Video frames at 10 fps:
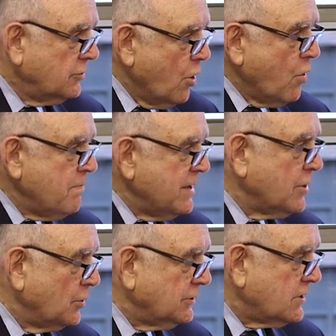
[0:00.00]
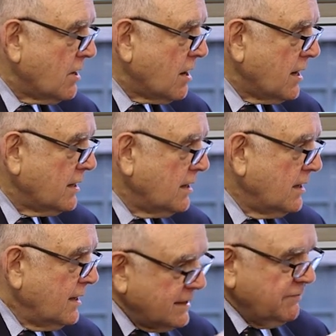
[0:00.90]
no admit, no deny,
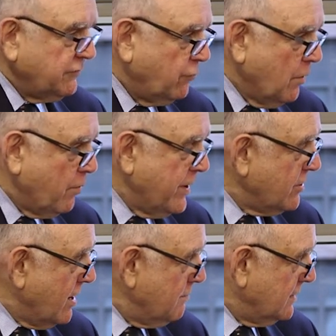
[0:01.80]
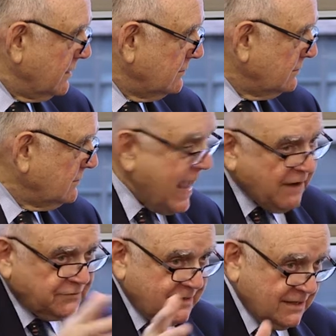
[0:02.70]
and give us 4.9 million
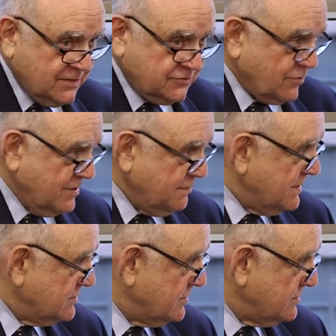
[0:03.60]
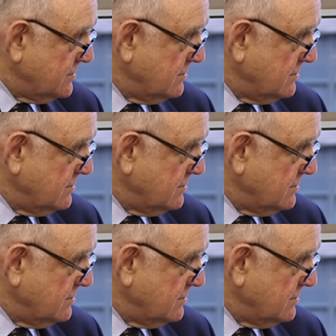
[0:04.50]
after they destroy the business,